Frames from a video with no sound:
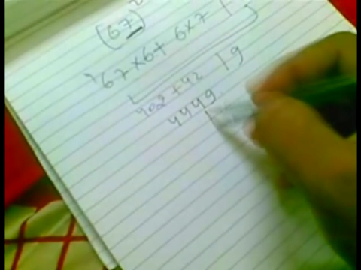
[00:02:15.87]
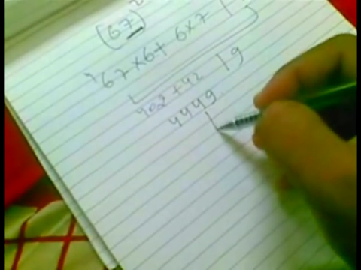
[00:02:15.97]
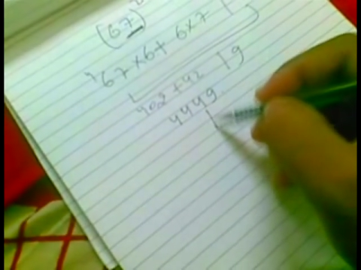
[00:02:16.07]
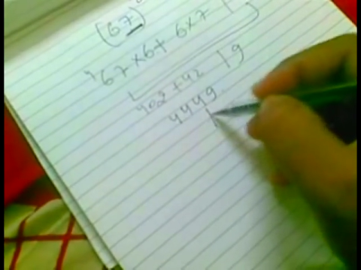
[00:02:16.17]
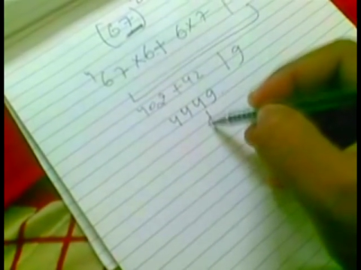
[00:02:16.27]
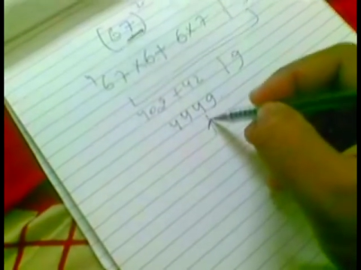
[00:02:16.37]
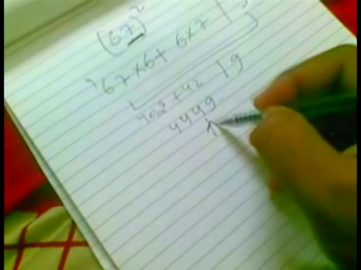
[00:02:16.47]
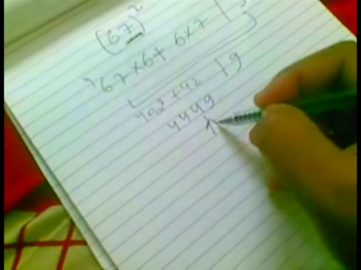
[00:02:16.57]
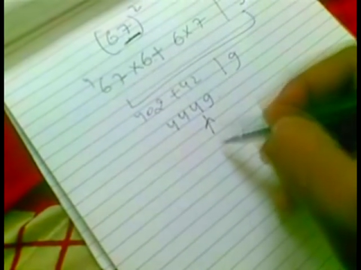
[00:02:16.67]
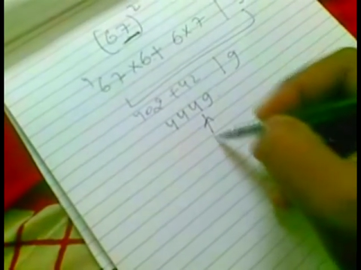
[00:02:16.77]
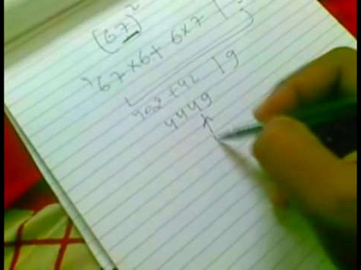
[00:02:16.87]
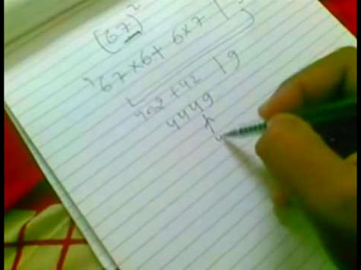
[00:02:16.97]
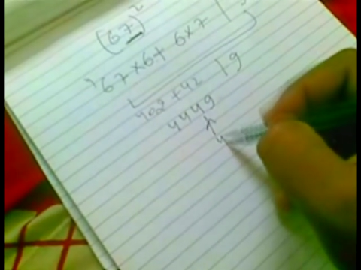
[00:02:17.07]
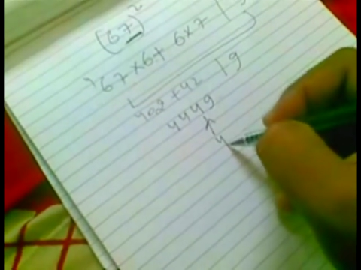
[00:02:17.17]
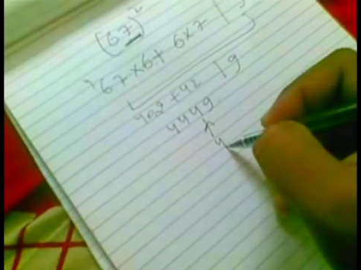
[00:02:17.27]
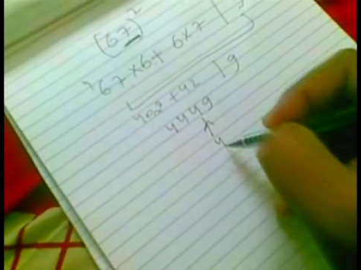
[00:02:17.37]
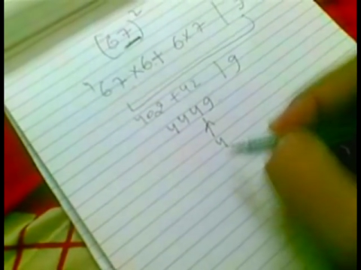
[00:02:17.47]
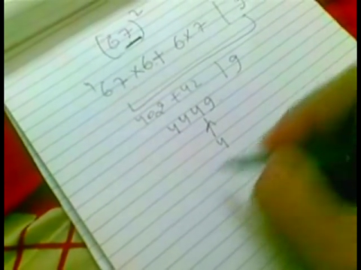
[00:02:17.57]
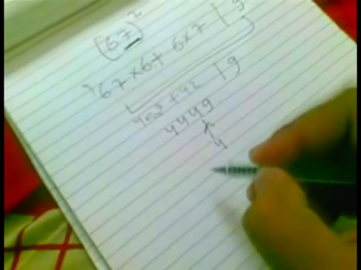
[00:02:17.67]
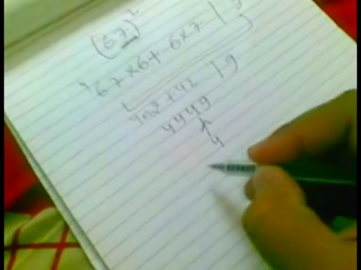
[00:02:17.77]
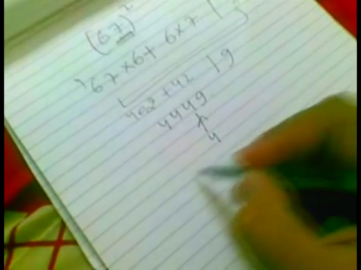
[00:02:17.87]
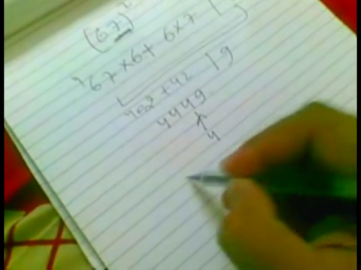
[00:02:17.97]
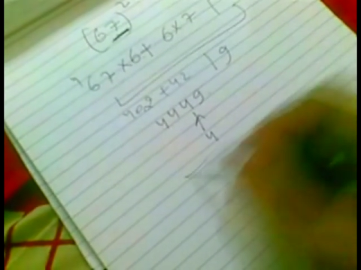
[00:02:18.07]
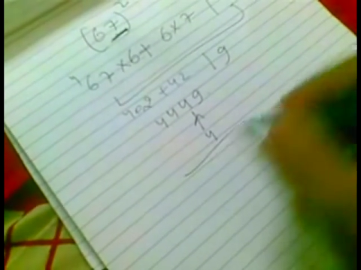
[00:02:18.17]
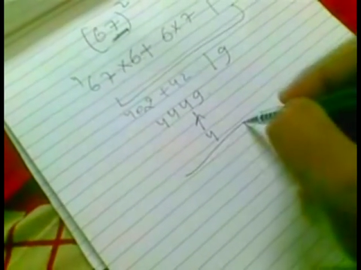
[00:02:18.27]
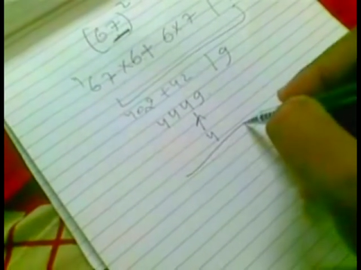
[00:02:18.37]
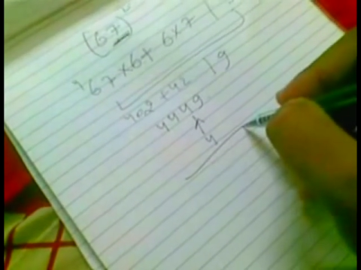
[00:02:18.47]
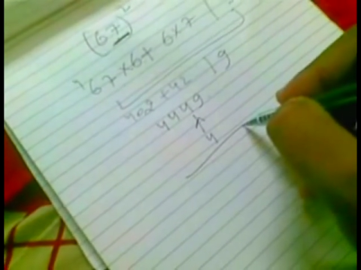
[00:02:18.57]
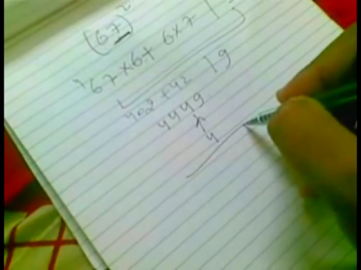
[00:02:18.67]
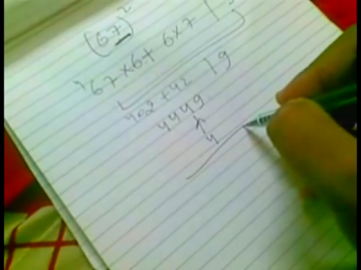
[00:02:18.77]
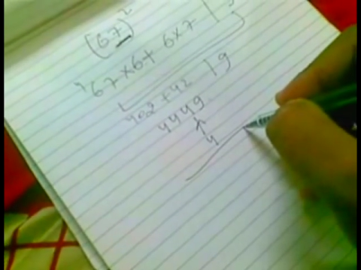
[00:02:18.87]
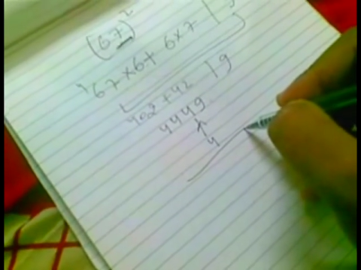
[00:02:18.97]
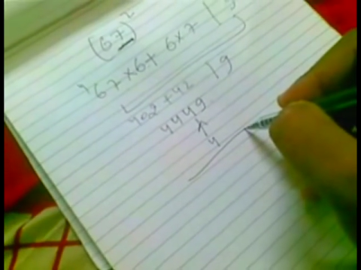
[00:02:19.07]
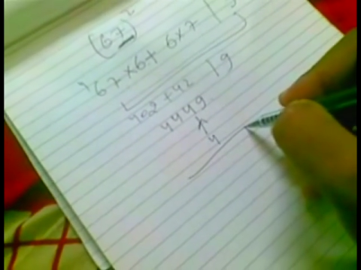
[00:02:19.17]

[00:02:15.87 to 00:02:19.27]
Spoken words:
Nobody's mouth can be seen.